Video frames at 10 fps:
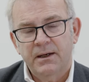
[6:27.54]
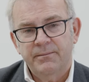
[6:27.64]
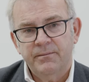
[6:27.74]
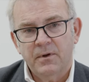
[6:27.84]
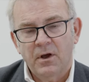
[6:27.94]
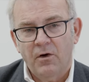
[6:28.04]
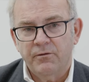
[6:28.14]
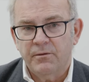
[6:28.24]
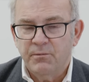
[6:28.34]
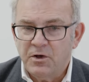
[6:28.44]

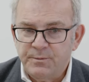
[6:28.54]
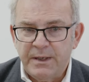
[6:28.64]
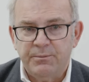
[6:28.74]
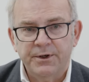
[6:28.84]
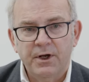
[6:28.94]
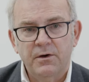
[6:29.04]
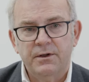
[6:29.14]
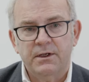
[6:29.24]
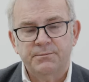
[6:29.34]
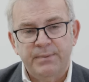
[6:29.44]
Most people
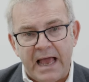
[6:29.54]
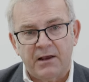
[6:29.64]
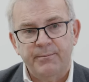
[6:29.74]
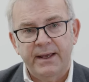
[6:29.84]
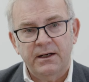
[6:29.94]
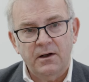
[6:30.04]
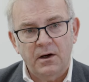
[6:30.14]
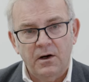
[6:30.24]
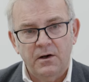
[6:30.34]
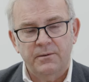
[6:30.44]
know that black
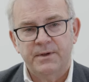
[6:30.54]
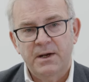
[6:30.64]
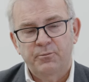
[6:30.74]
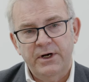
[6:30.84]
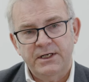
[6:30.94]
men are